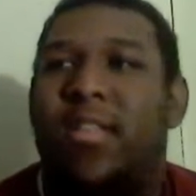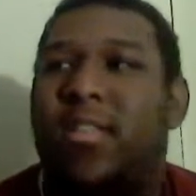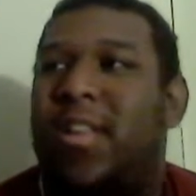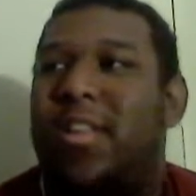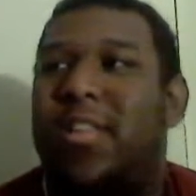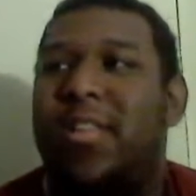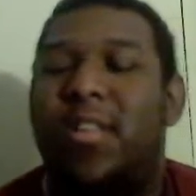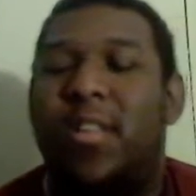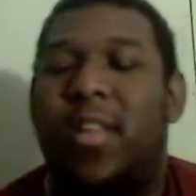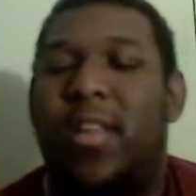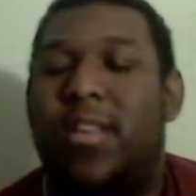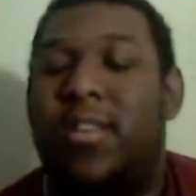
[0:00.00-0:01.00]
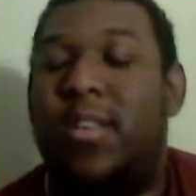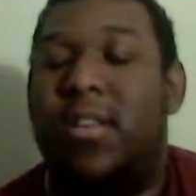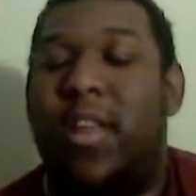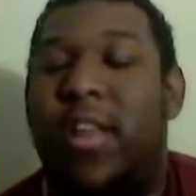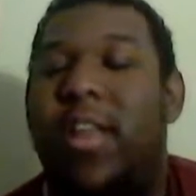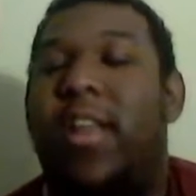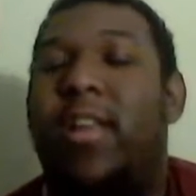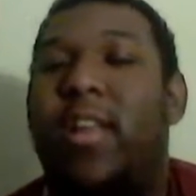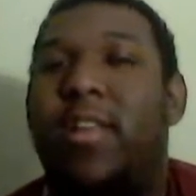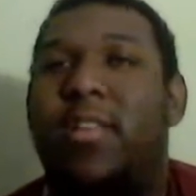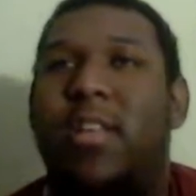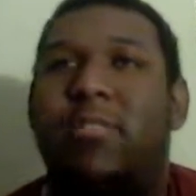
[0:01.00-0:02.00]
That was
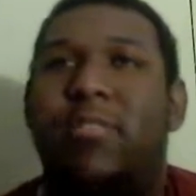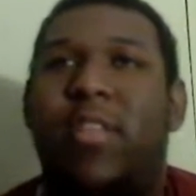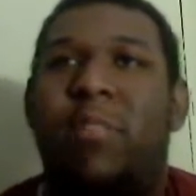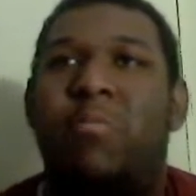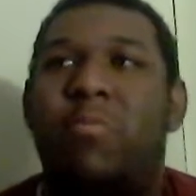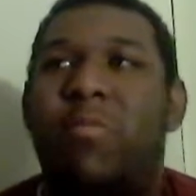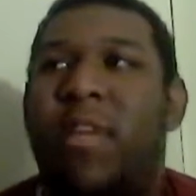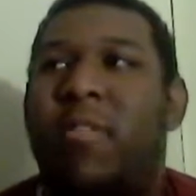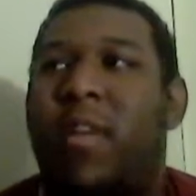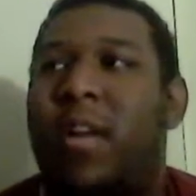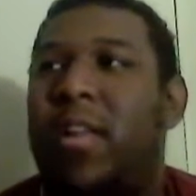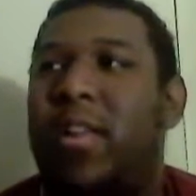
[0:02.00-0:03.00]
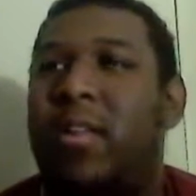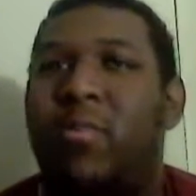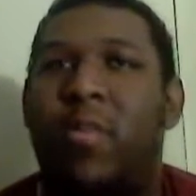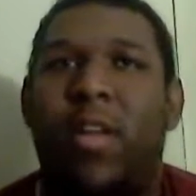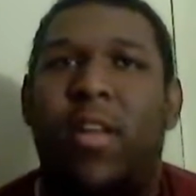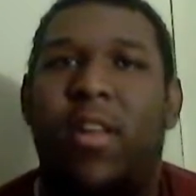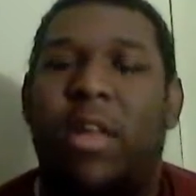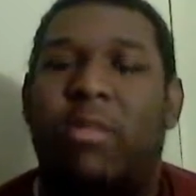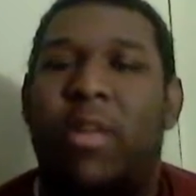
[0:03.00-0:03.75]
like movie quality, and the